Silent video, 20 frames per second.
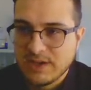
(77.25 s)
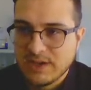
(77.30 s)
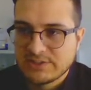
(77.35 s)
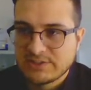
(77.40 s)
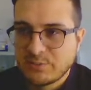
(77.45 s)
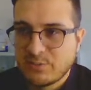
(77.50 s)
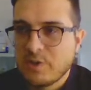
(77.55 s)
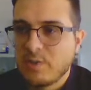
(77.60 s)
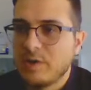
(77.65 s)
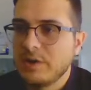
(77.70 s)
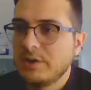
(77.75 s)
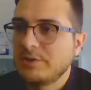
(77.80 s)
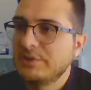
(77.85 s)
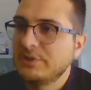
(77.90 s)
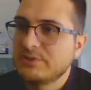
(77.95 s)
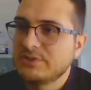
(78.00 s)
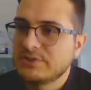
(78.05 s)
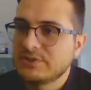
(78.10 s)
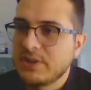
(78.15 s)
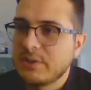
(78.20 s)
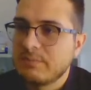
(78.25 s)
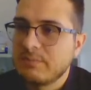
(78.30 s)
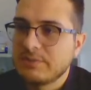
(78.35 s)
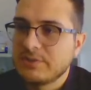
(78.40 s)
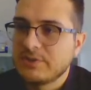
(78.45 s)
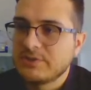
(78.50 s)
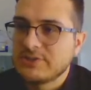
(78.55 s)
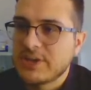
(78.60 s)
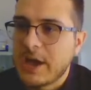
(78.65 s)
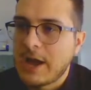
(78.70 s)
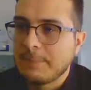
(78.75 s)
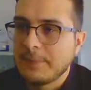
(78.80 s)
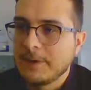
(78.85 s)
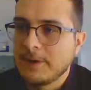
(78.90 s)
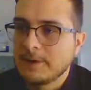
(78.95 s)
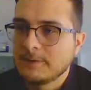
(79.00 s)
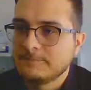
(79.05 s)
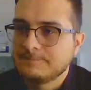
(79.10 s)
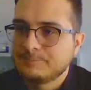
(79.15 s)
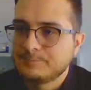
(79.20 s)
So what you want to do is come up to the top
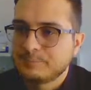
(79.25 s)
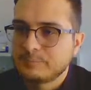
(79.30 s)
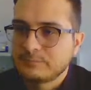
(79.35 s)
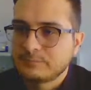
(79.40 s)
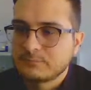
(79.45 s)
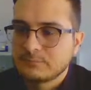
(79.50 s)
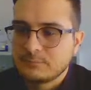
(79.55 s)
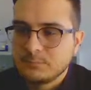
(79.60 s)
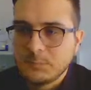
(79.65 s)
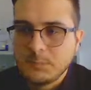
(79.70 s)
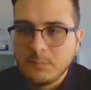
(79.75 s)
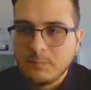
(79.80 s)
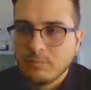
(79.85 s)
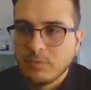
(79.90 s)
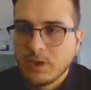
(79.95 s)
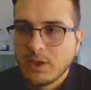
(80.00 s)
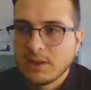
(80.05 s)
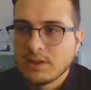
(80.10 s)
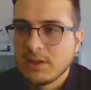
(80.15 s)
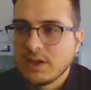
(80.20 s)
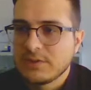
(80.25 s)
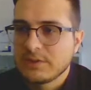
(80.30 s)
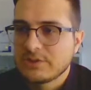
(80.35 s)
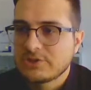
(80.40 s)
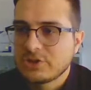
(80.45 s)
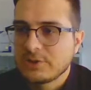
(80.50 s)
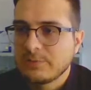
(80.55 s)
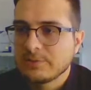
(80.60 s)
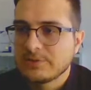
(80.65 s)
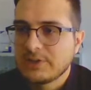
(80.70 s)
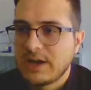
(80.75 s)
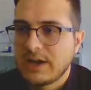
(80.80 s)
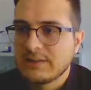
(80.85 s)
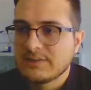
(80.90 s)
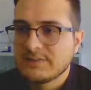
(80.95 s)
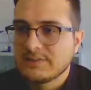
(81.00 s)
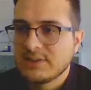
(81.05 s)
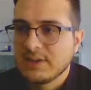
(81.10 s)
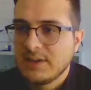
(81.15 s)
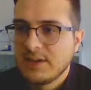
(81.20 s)
here, click on the triple dots,